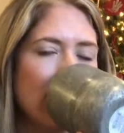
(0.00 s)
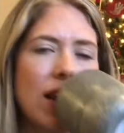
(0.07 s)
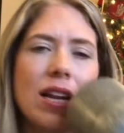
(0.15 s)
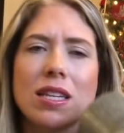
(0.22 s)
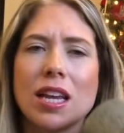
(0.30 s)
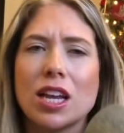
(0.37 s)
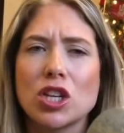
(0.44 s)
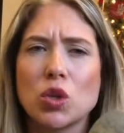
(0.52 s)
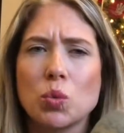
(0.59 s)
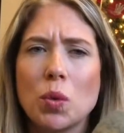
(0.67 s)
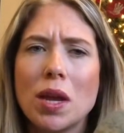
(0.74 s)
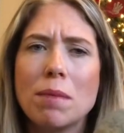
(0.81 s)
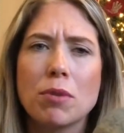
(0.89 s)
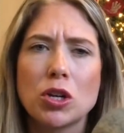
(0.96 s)
and it's like a
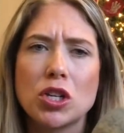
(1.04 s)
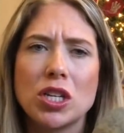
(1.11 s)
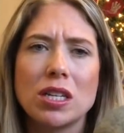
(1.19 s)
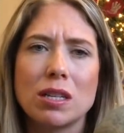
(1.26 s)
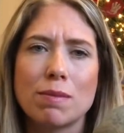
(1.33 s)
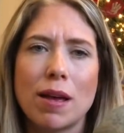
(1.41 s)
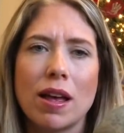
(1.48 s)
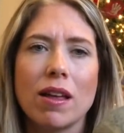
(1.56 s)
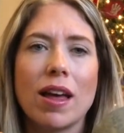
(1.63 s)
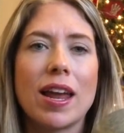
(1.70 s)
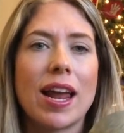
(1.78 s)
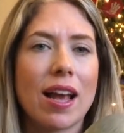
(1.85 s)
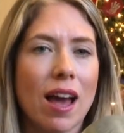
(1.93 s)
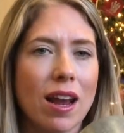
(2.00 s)
sweet birchy smell,
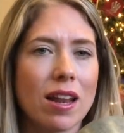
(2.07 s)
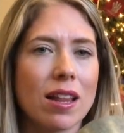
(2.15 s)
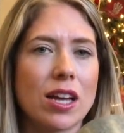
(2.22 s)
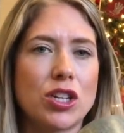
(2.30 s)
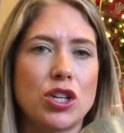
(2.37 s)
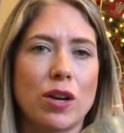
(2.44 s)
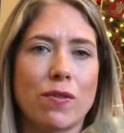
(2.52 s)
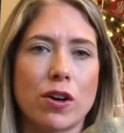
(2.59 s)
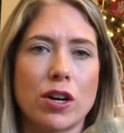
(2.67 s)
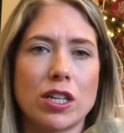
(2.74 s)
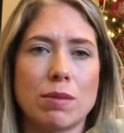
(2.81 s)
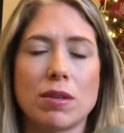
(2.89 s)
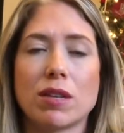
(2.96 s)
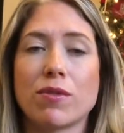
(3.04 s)
and I got it last year for
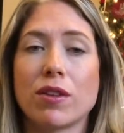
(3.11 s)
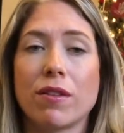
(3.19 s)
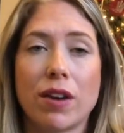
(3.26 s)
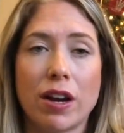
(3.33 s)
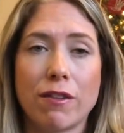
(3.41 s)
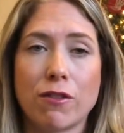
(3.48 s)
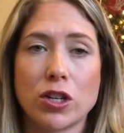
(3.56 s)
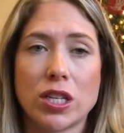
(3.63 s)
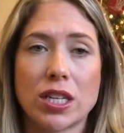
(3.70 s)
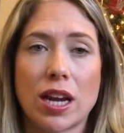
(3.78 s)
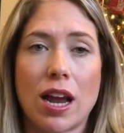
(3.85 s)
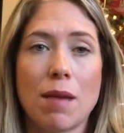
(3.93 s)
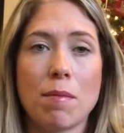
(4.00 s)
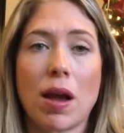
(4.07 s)
Christmas for the very first
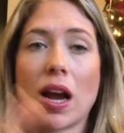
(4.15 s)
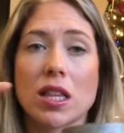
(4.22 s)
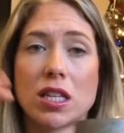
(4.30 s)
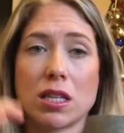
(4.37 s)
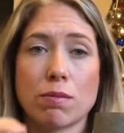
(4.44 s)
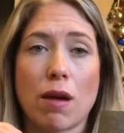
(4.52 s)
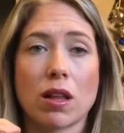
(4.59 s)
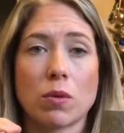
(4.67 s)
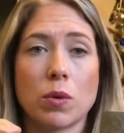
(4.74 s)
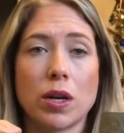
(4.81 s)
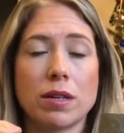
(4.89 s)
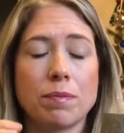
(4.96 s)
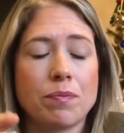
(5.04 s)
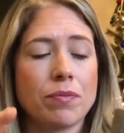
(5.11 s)
time. I got the smaller
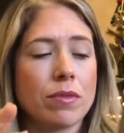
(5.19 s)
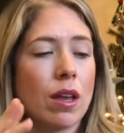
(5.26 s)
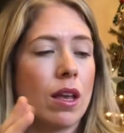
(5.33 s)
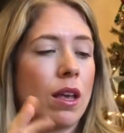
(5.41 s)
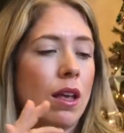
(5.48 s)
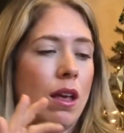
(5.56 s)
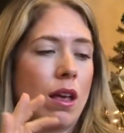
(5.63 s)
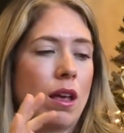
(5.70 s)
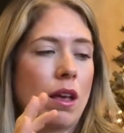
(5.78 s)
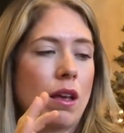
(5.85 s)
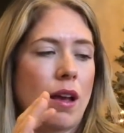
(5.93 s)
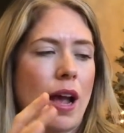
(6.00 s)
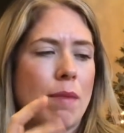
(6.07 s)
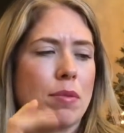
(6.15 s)
one.
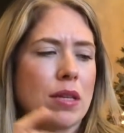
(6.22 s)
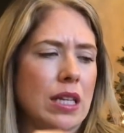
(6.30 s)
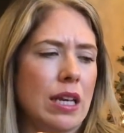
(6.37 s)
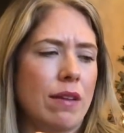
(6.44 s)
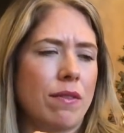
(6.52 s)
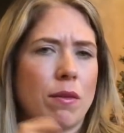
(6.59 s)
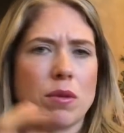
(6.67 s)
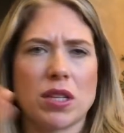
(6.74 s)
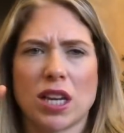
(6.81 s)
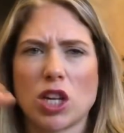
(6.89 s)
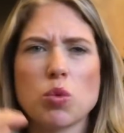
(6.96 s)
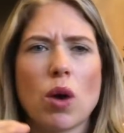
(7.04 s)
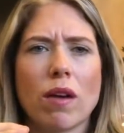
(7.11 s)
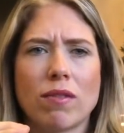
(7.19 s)
I believe it was
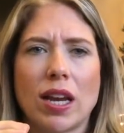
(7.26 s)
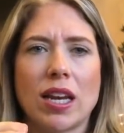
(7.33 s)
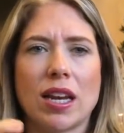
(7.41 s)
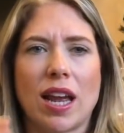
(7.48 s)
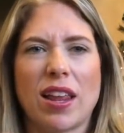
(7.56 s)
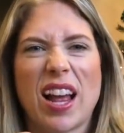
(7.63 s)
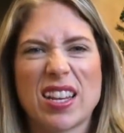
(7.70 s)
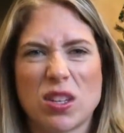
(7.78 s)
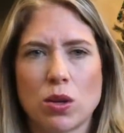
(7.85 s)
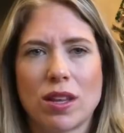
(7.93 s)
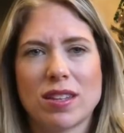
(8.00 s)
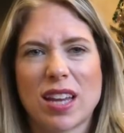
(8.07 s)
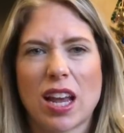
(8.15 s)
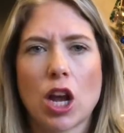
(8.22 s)
like $12.99.
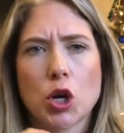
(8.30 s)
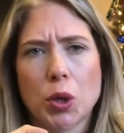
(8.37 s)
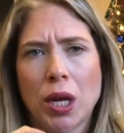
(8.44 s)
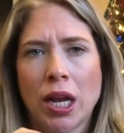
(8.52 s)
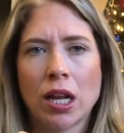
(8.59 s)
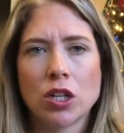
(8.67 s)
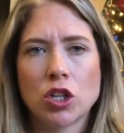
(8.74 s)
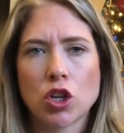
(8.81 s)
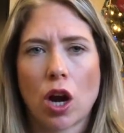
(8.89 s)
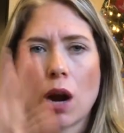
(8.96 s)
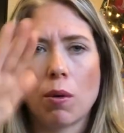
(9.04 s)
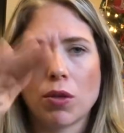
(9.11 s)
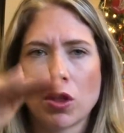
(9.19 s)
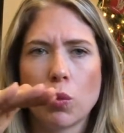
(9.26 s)
It's like a green
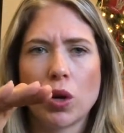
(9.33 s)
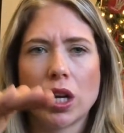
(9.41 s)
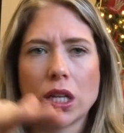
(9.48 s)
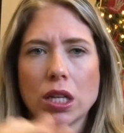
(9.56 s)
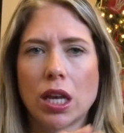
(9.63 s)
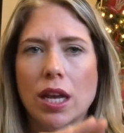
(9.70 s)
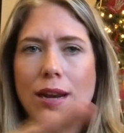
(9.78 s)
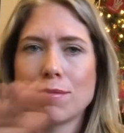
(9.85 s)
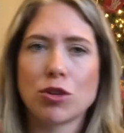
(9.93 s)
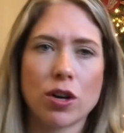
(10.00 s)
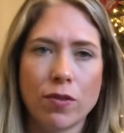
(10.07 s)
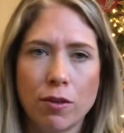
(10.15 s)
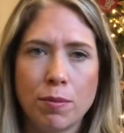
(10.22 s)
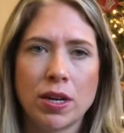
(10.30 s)
jar with the wooden lid. I'm
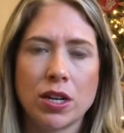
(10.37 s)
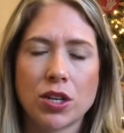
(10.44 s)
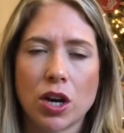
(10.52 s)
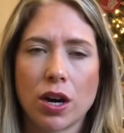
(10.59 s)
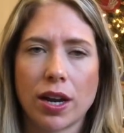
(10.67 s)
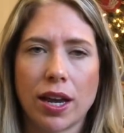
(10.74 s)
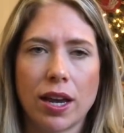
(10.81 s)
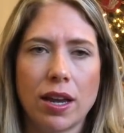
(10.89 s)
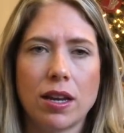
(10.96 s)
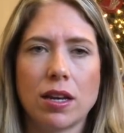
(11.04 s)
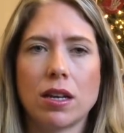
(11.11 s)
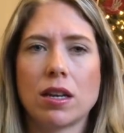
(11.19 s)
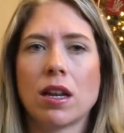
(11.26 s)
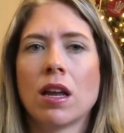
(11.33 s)
sure if you've been to Target
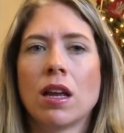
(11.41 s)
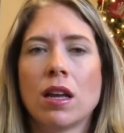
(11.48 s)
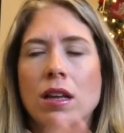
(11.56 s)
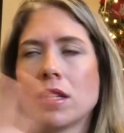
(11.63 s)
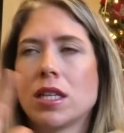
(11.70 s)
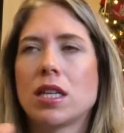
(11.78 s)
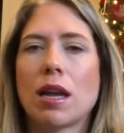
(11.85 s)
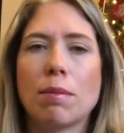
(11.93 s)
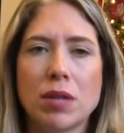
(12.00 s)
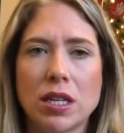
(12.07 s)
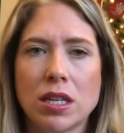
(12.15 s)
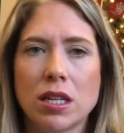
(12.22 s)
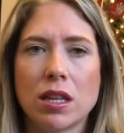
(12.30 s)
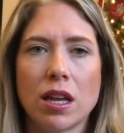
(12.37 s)
and stepped
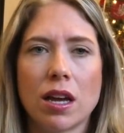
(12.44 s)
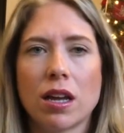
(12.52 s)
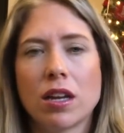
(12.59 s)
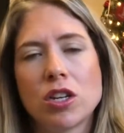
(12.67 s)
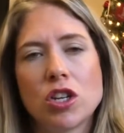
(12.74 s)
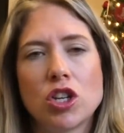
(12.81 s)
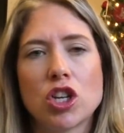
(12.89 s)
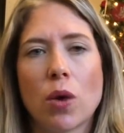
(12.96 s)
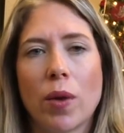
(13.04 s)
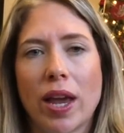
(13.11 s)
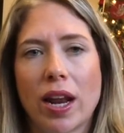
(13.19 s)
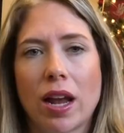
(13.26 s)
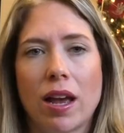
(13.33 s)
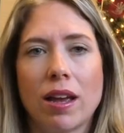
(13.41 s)
into the
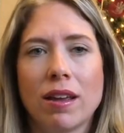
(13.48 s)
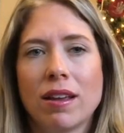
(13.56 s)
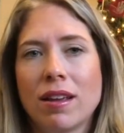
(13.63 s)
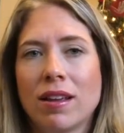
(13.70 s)
Joanna,